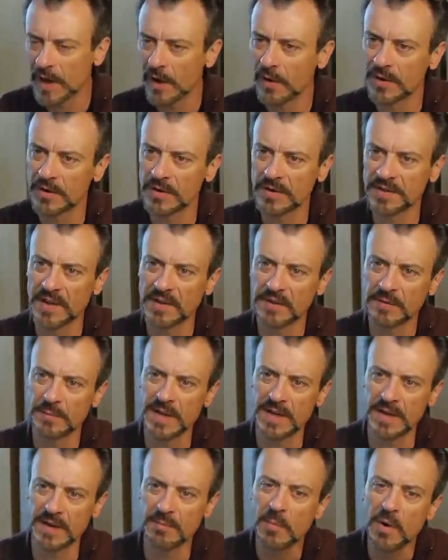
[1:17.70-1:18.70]
characters that
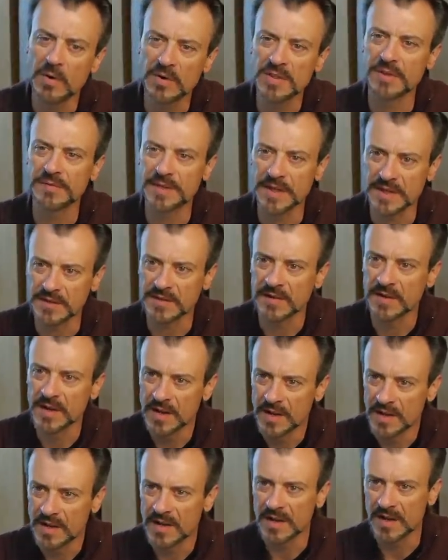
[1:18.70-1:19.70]
speak, and most of it is,
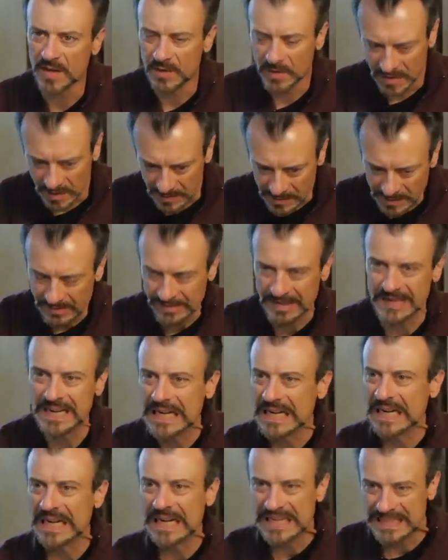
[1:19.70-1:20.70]
you know, it's about
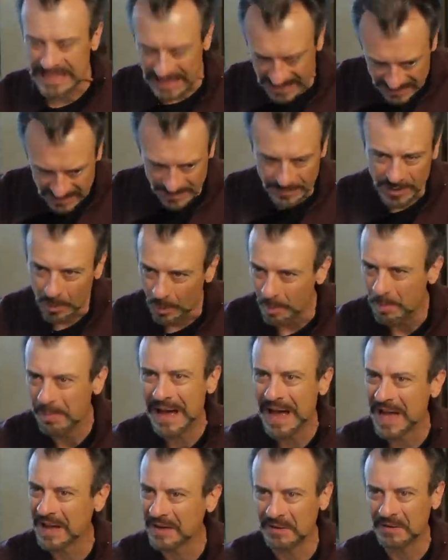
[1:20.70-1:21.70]
guys, and it's about
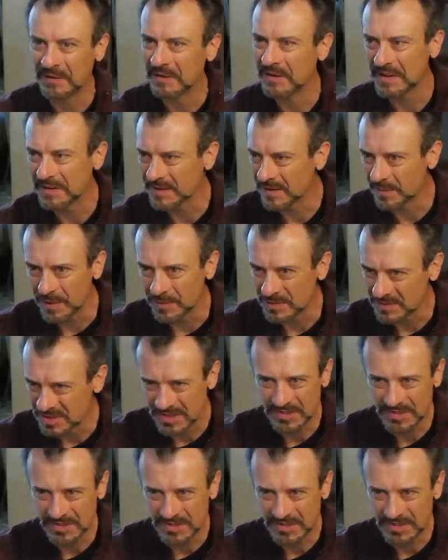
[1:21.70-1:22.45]
battle, and it's about